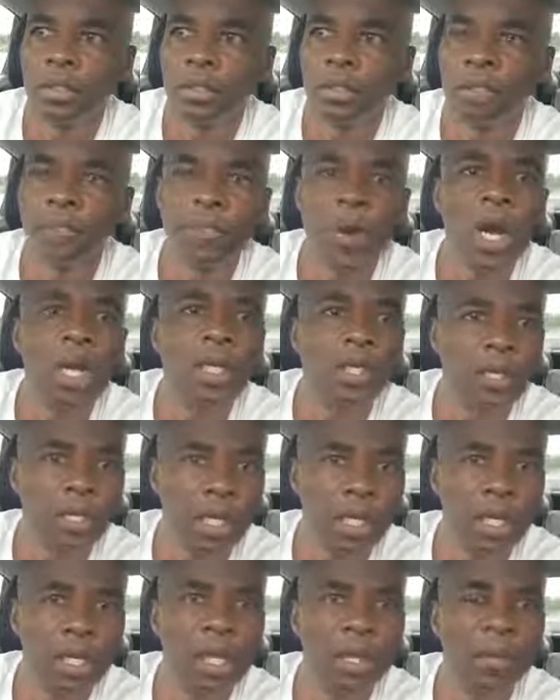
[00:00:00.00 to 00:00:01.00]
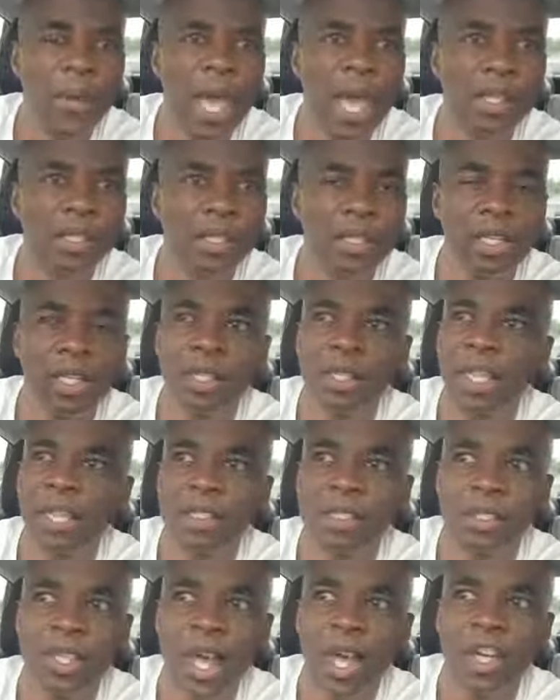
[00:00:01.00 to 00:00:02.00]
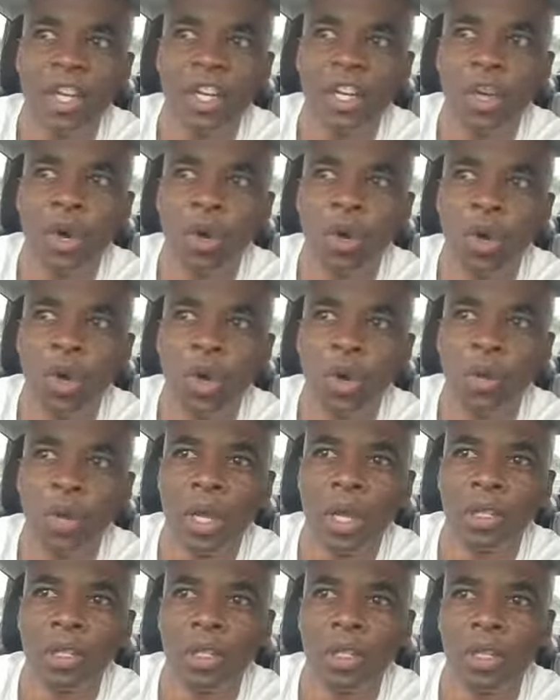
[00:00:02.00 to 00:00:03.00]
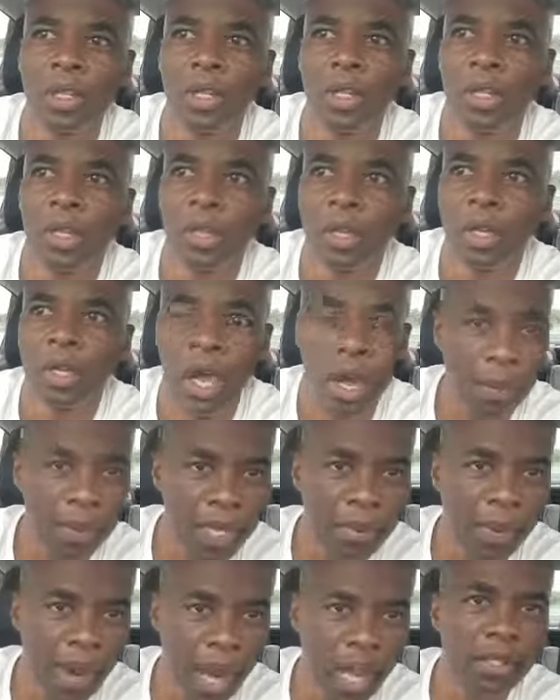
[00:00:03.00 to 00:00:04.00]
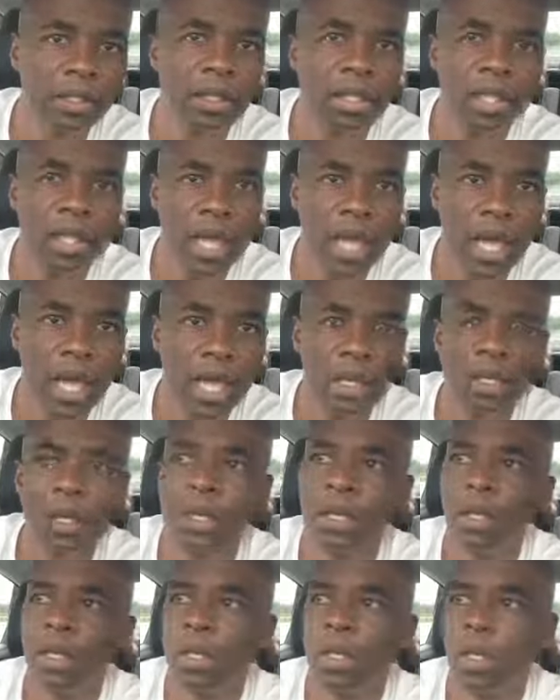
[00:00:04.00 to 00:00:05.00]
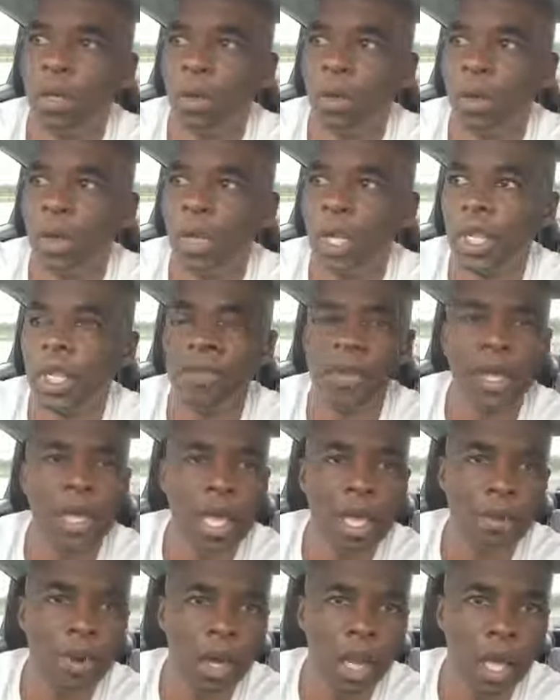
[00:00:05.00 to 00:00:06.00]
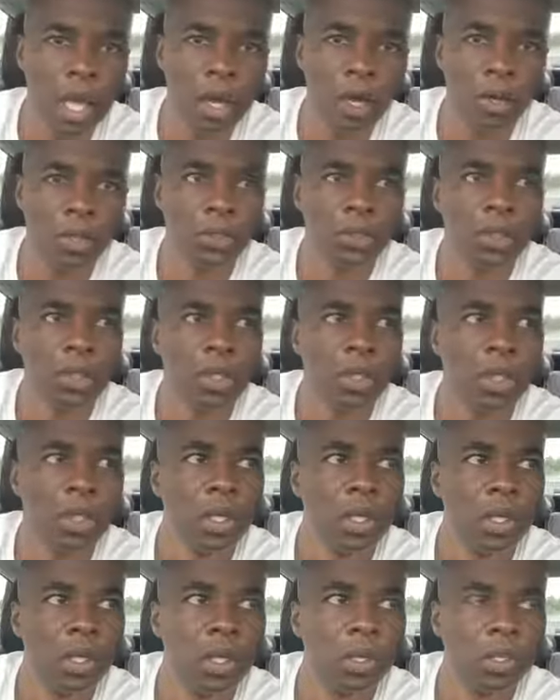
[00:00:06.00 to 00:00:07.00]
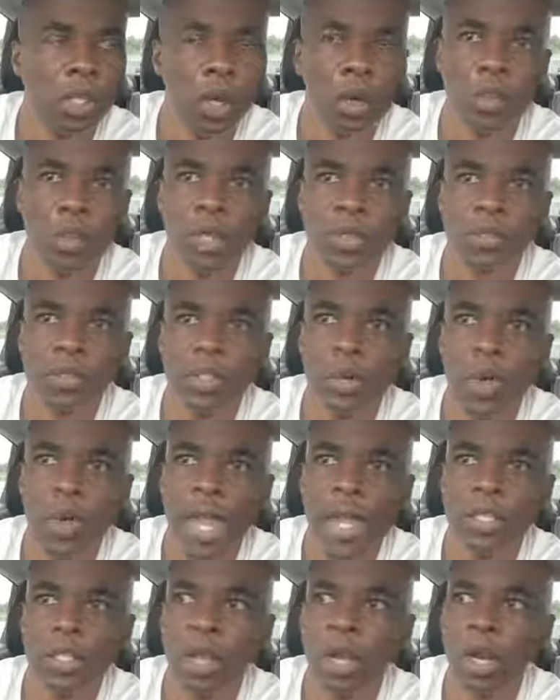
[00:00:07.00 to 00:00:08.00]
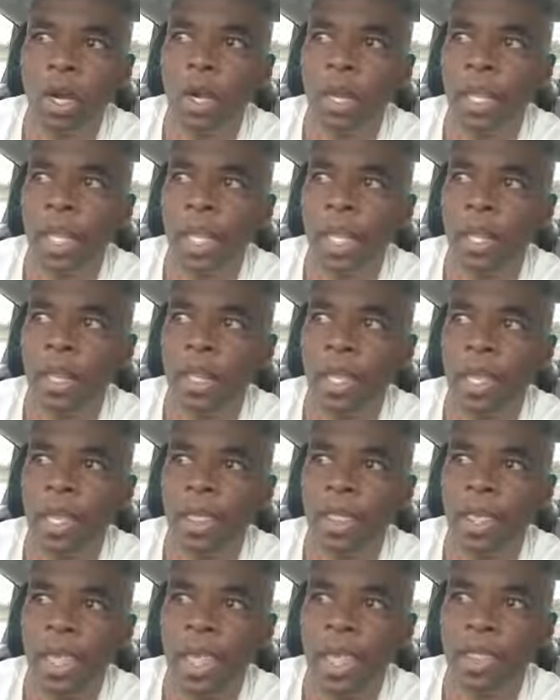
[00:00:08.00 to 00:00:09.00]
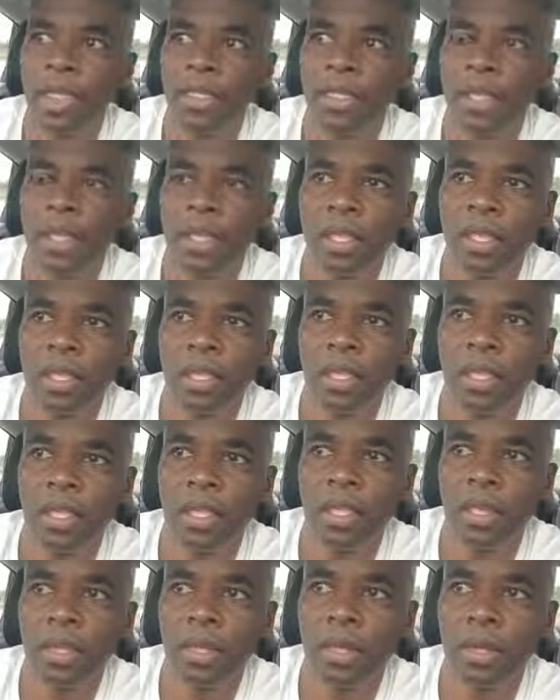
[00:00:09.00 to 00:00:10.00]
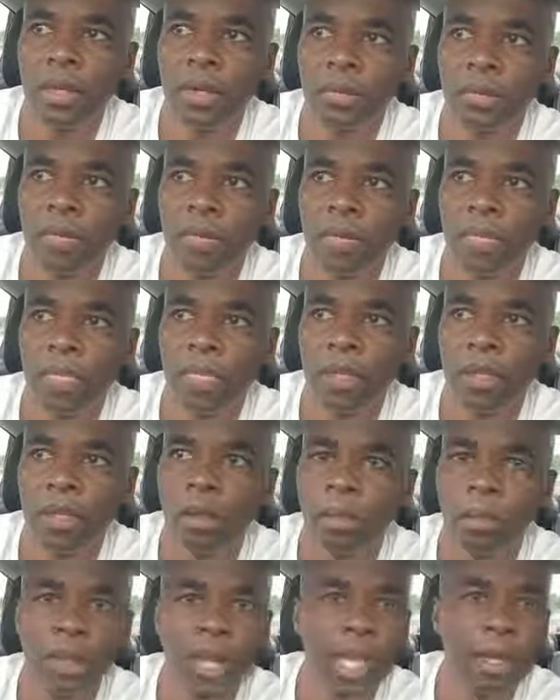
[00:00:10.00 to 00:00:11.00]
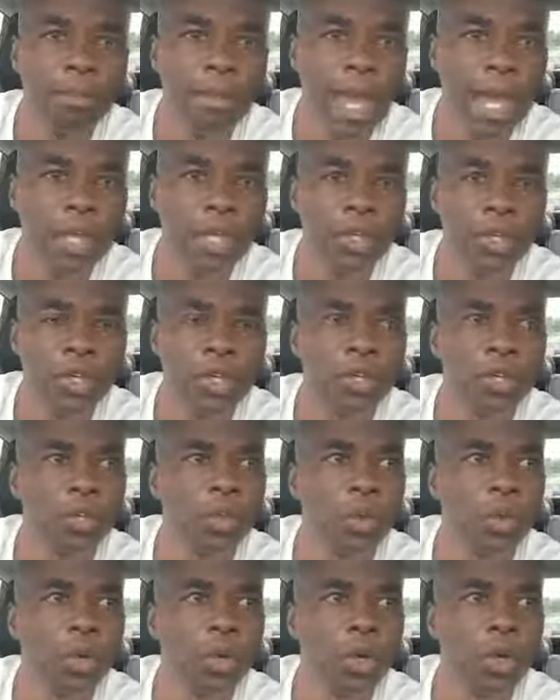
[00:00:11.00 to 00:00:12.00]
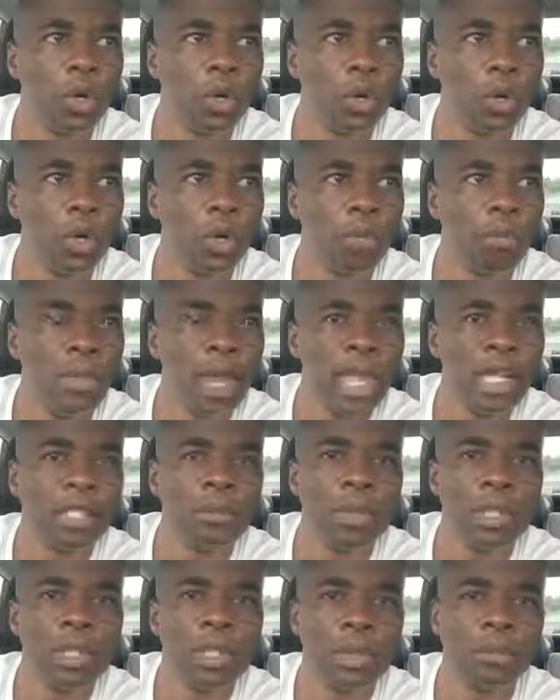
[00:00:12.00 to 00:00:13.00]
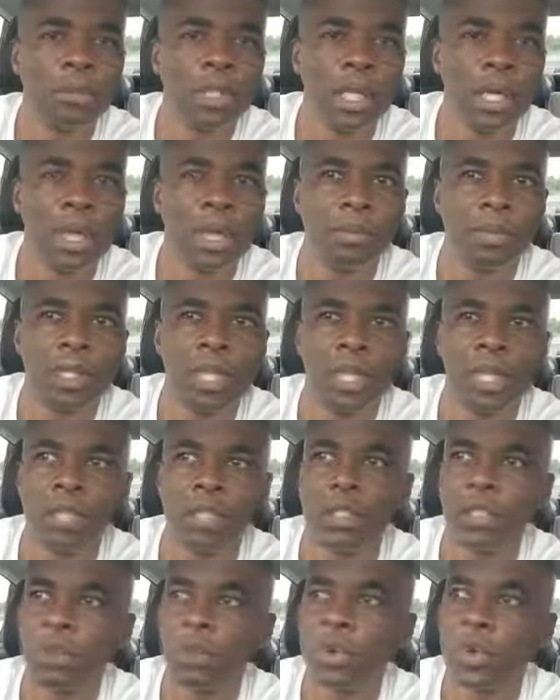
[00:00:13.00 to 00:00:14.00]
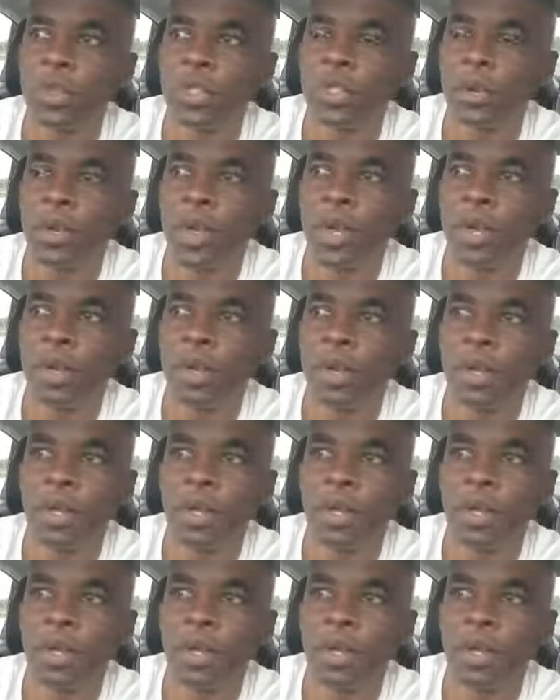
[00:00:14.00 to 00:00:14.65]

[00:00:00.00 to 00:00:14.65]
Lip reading: function in a capacity that's not in accord with company policy a lot, or even labor laws. So HR and the plant managers or management sometimes get it to the point to where